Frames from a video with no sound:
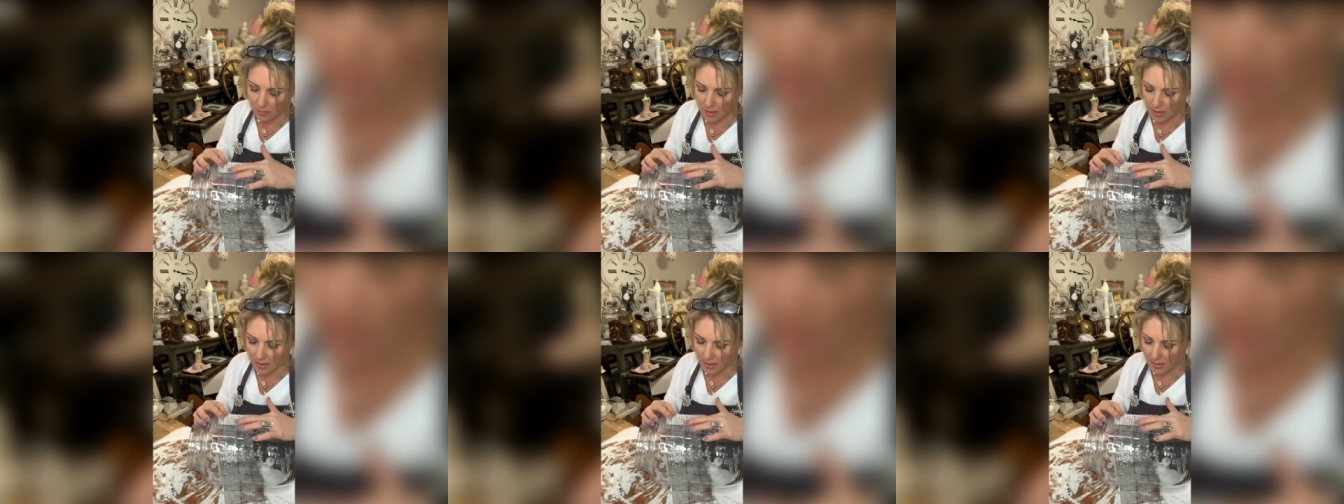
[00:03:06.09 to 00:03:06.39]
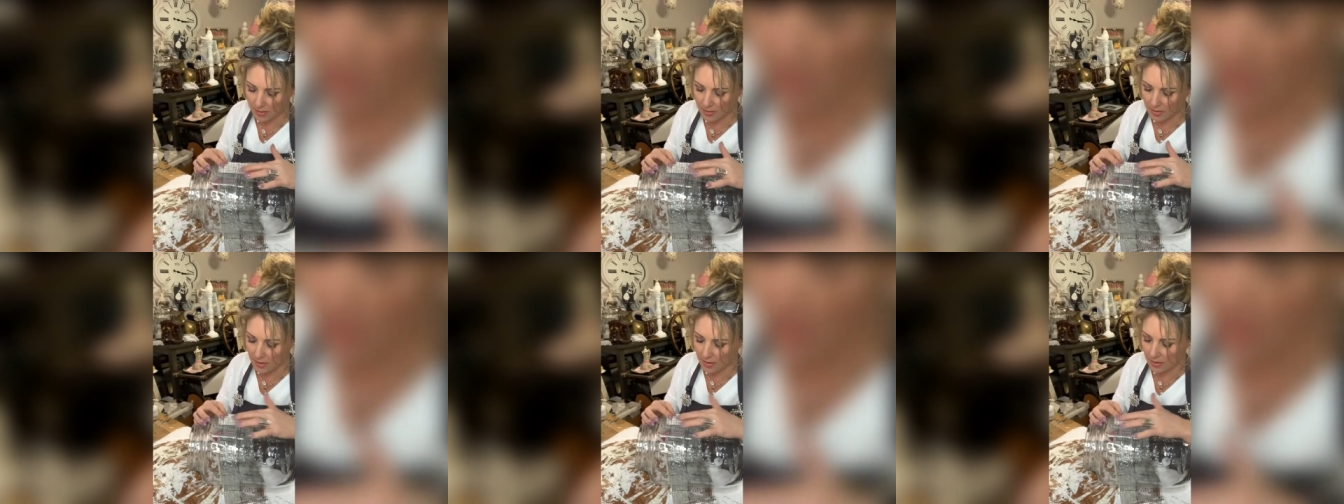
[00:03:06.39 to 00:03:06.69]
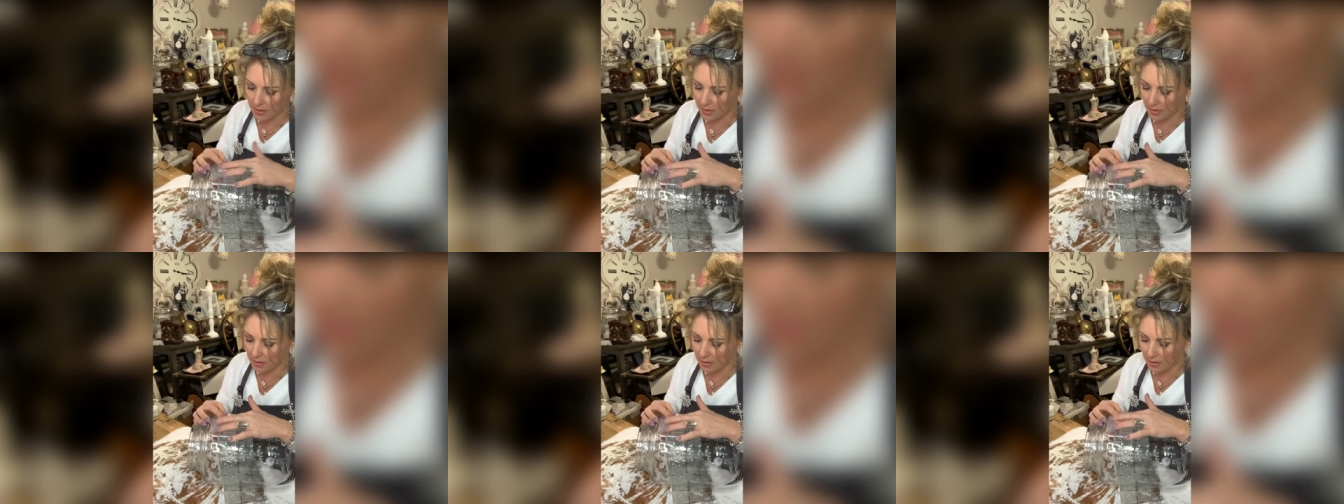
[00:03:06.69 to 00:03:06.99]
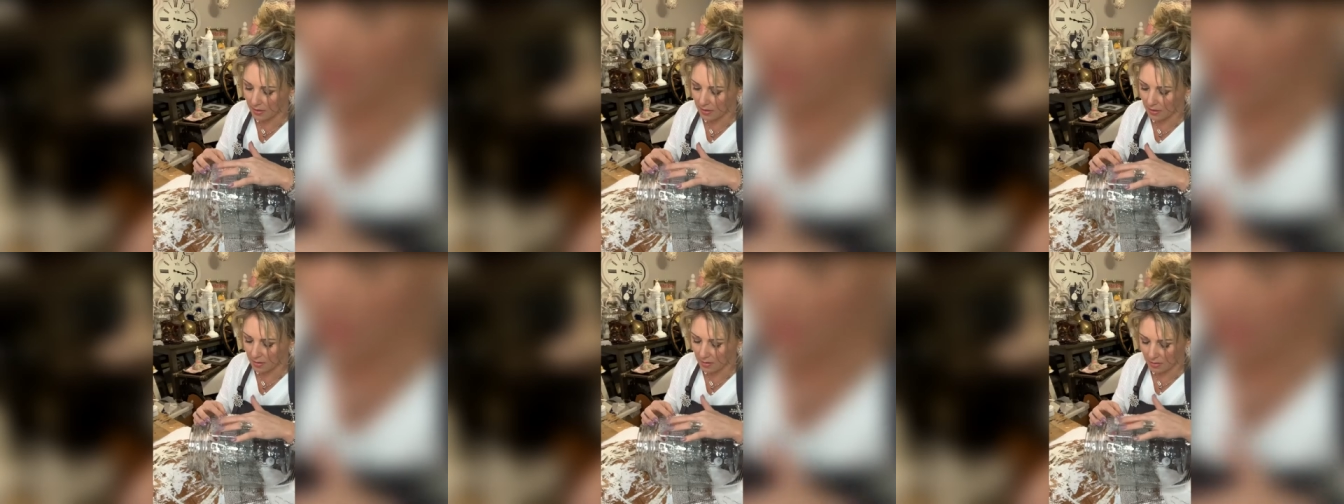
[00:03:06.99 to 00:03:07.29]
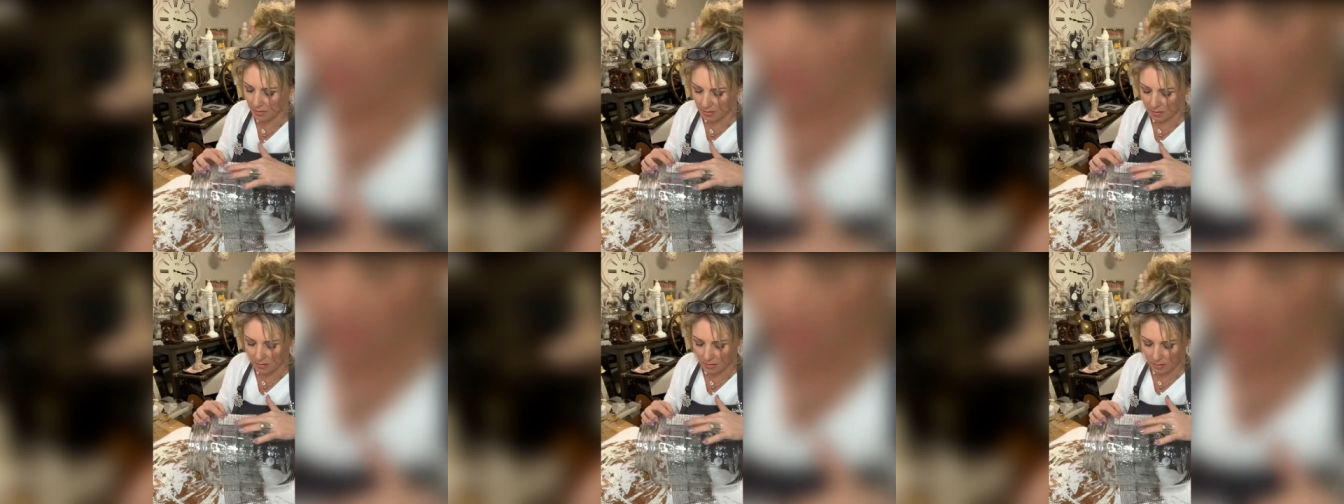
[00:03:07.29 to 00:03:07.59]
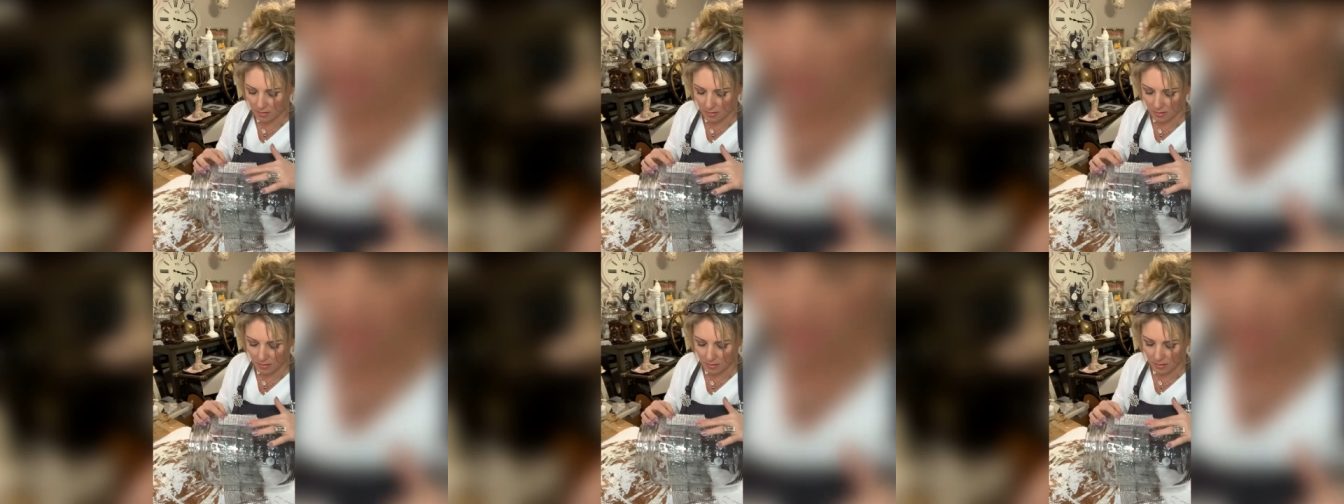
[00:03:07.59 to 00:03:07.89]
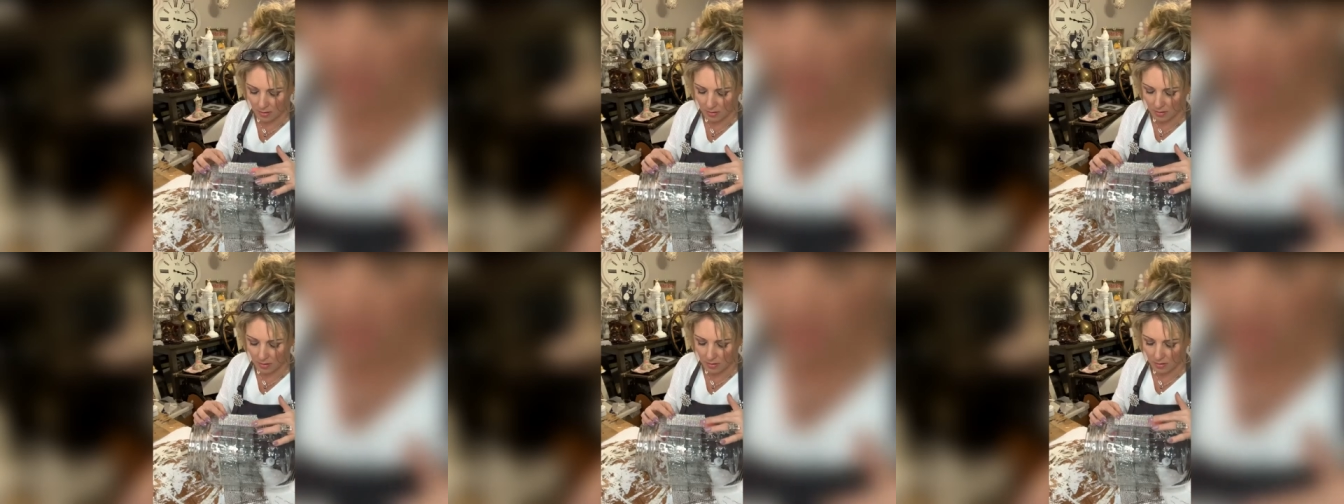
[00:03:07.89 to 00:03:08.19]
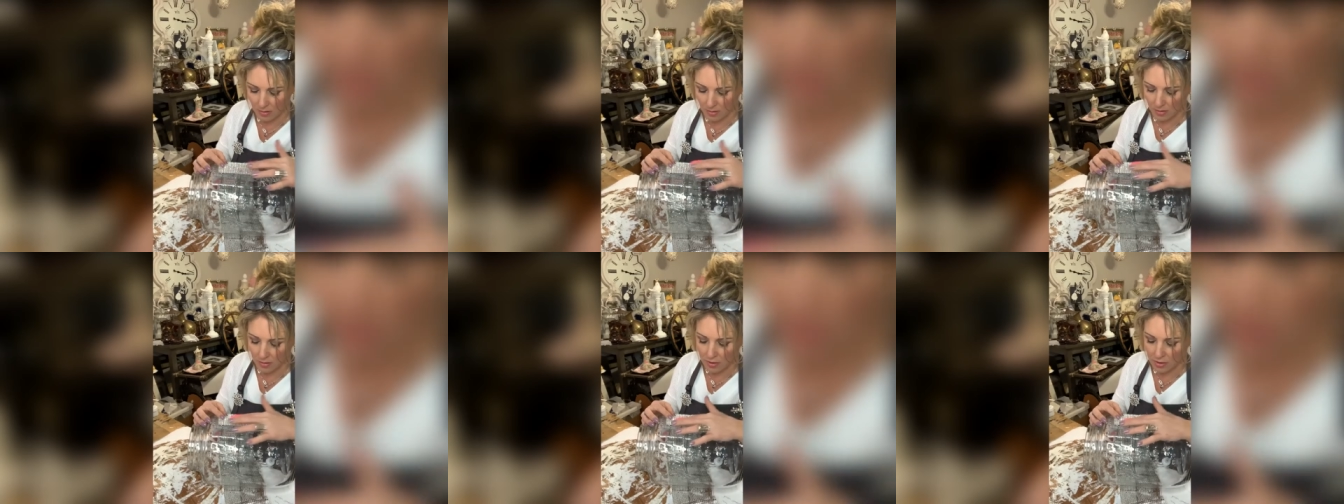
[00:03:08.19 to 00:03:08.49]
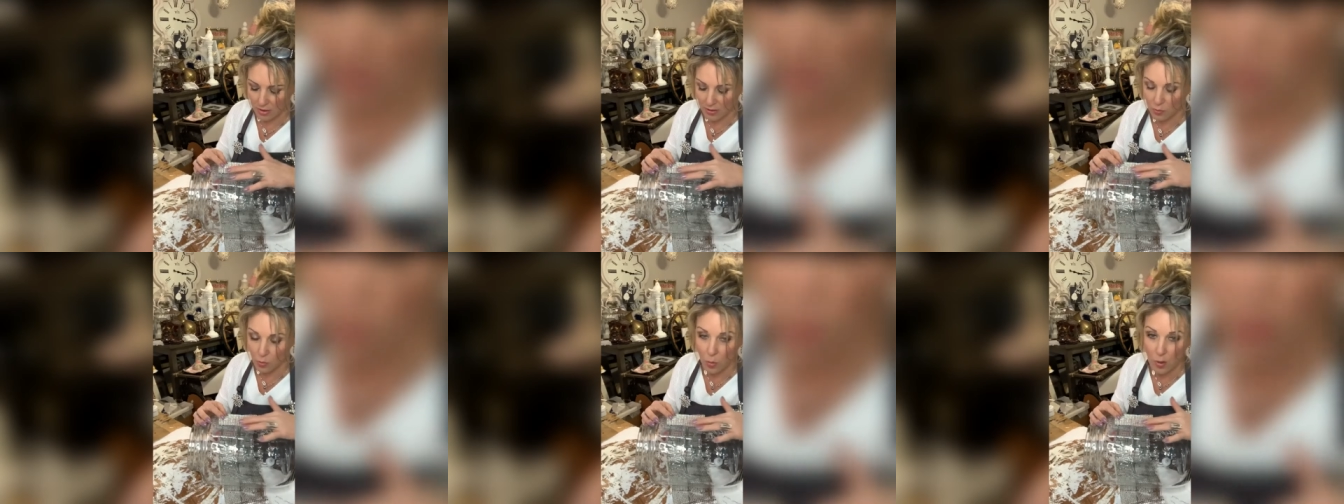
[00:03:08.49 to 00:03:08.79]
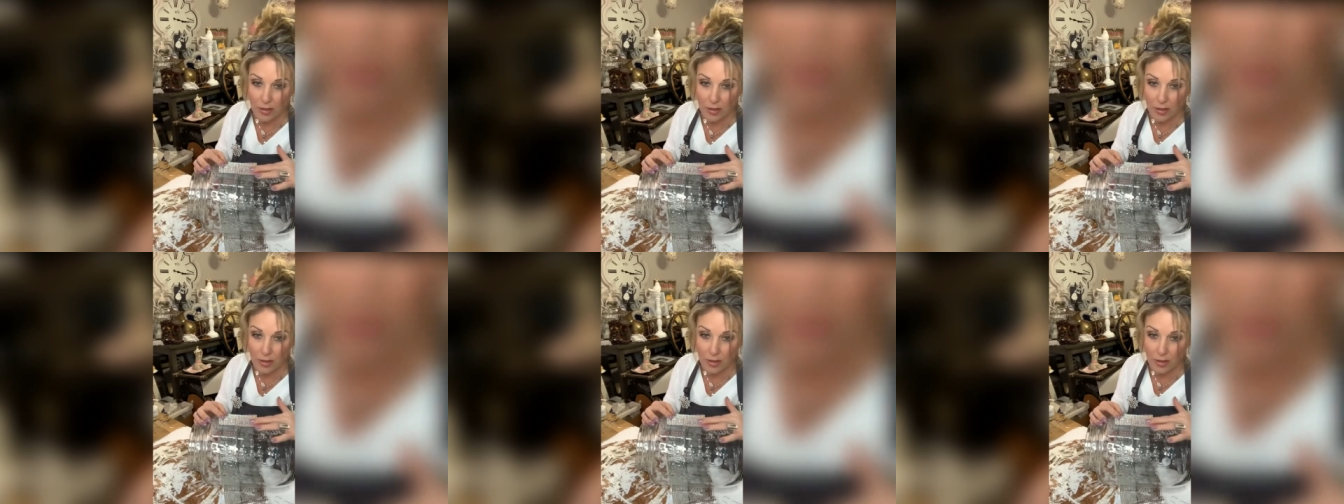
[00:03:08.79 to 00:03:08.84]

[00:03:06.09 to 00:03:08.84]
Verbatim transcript: right onto there. Just